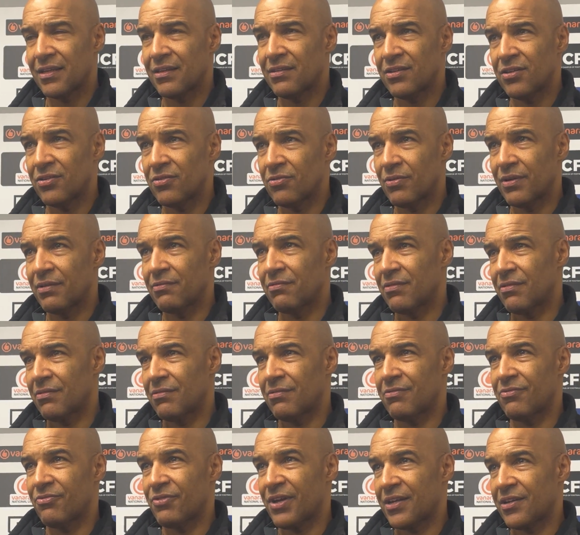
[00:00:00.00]
You know,
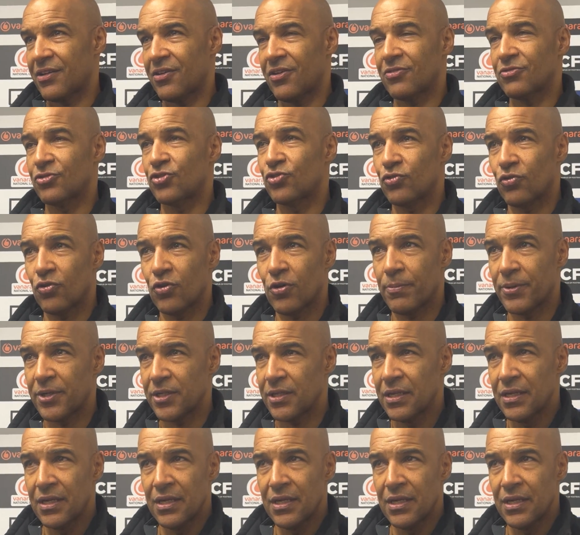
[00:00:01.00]
we've had an odd draw, but